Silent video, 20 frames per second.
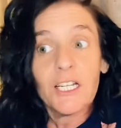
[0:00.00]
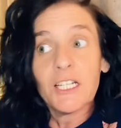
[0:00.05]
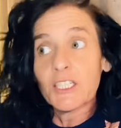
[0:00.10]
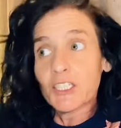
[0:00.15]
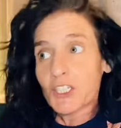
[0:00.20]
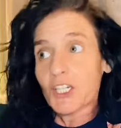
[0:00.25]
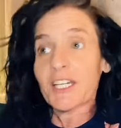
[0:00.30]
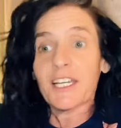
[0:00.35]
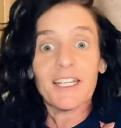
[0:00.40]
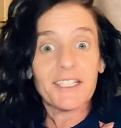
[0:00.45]

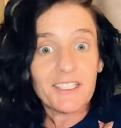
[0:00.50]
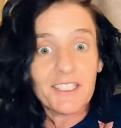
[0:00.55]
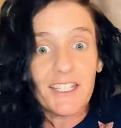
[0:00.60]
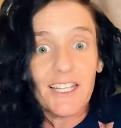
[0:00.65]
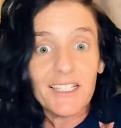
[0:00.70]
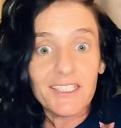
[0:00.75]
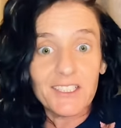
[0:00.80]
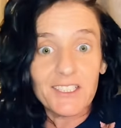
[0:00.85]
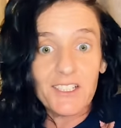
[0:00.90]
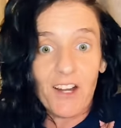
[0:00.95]
She gets
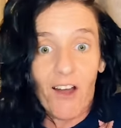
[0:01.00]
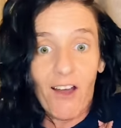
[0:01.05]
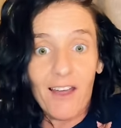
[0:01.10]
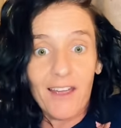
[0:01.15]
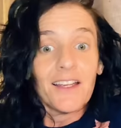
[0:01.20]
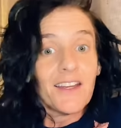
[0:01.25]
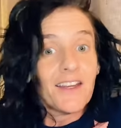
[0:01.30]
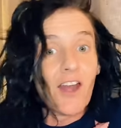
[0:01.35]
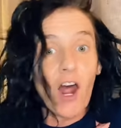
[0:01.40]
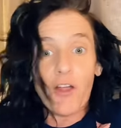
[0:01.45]
things
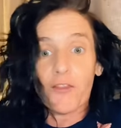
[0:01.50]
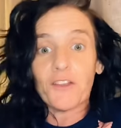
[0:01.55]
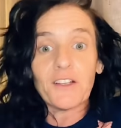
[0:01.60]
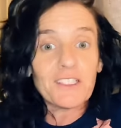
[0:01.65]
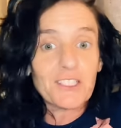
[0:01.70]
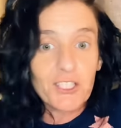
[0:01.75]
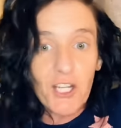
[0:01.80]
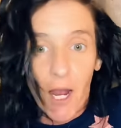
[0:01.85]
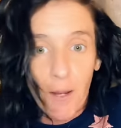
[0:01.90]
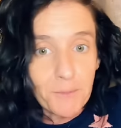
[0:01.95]
done. Nothing
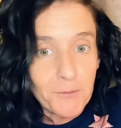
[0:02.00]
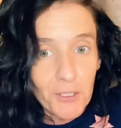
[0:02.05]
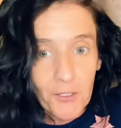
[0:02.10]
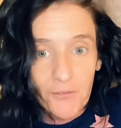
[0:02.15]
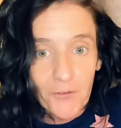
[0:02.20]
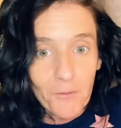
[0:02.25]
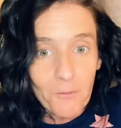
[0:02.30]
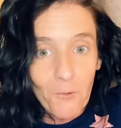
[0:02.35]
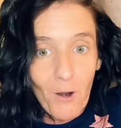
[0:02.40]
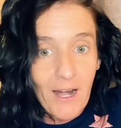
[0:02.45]
stops her
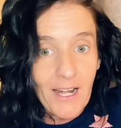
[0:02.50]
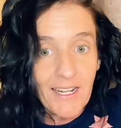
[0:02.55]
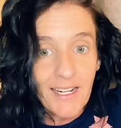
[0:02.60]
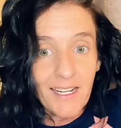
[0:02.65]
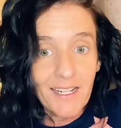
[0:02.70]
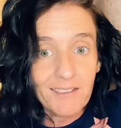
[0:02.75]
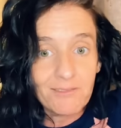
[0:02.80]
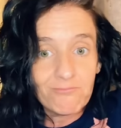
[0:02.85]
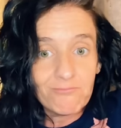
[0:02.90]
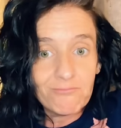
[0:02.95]
from
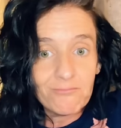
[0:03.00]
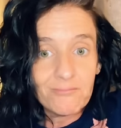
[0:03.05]
writing.